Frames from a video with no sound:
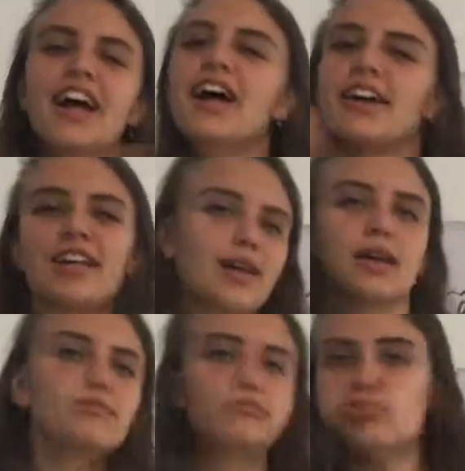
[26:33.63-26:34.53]
Okay.
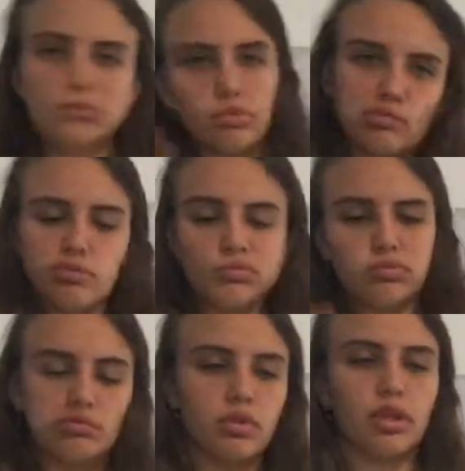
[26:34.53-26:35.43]

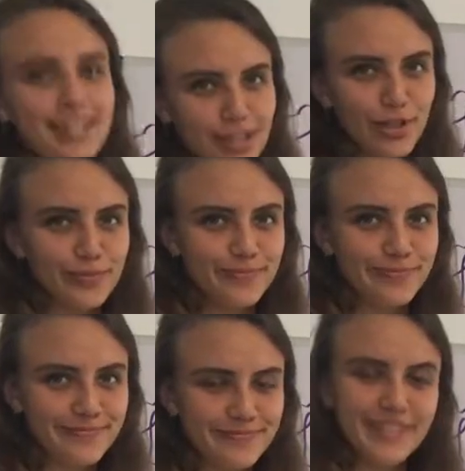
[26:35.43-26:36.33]
Hello.
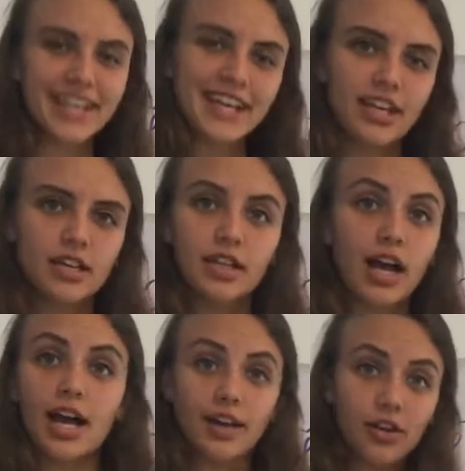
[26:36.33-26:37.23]

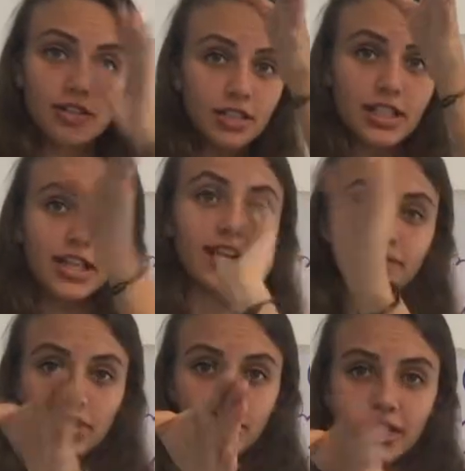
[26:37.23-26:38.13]
I
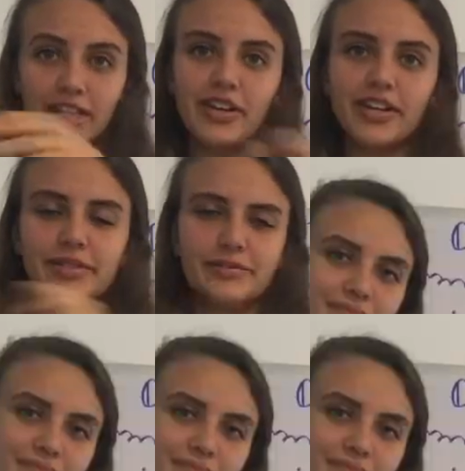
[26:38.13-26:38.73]
can't look here. Okay.